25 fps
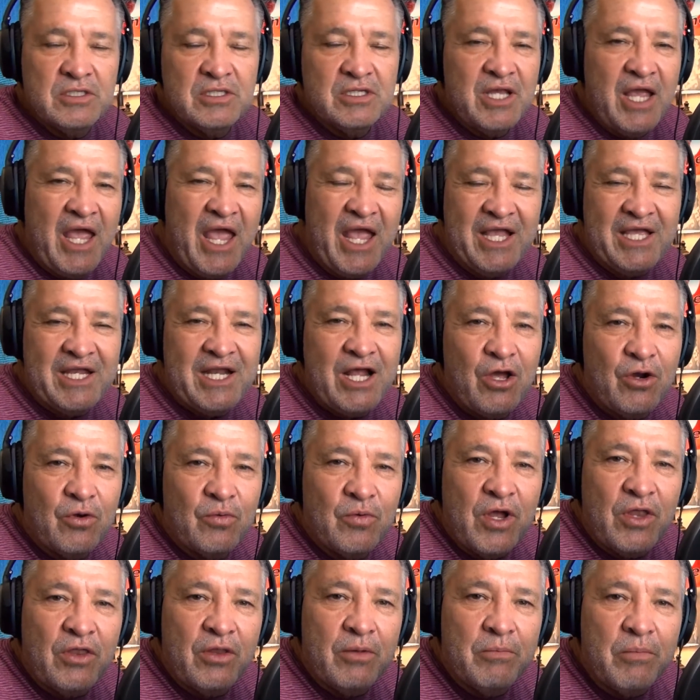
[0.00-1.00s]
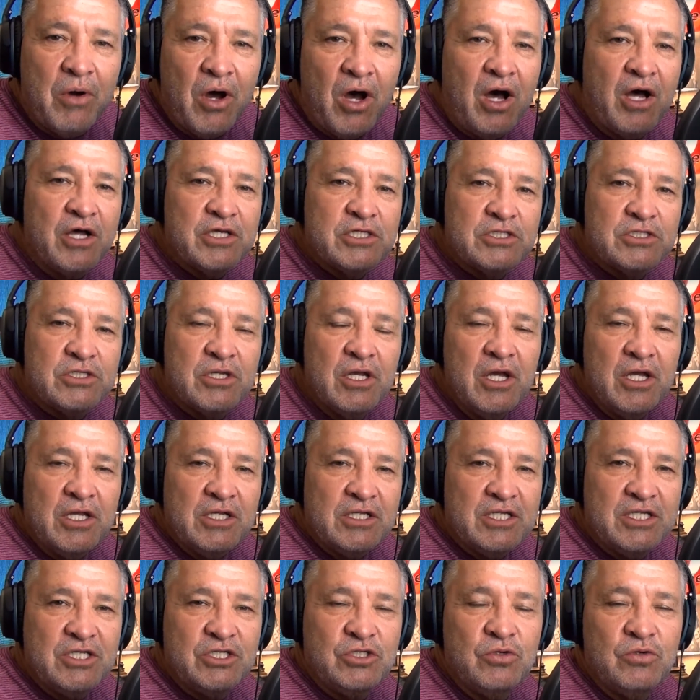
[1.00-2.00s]
hanging out around the boss,
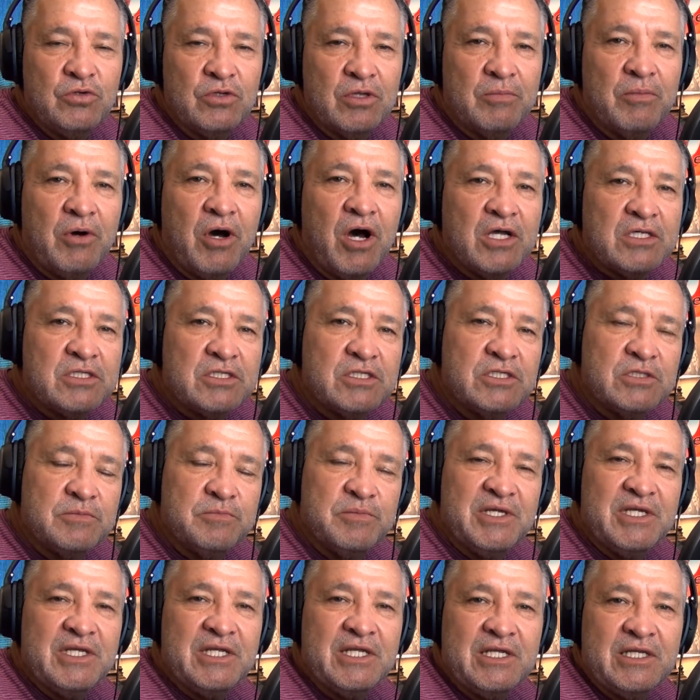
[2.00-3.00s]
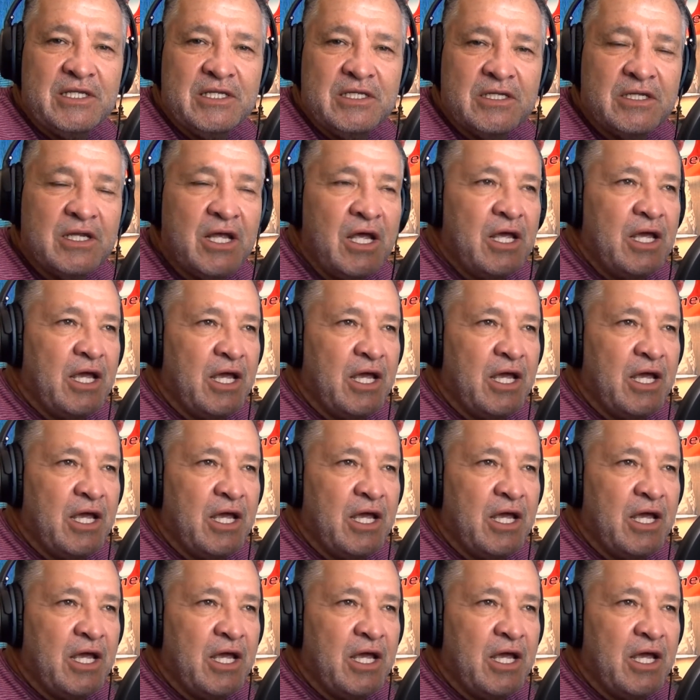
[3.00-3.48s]
doing the boss's bidding,